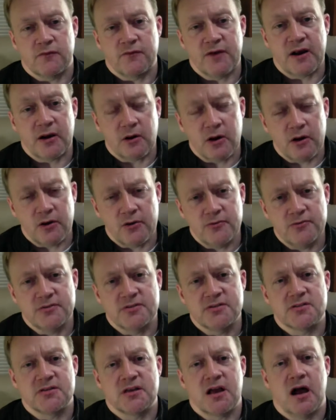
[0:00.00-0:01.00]

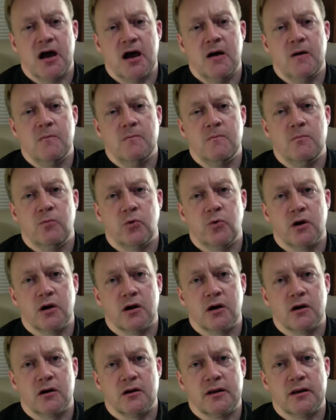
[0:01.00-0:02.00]
pharaohs
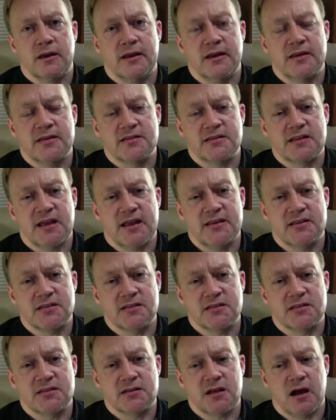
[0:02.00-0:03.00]
were, in a
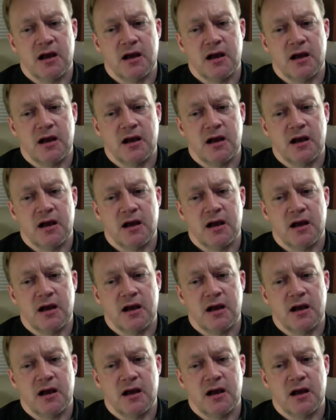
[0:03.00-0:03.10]
sense,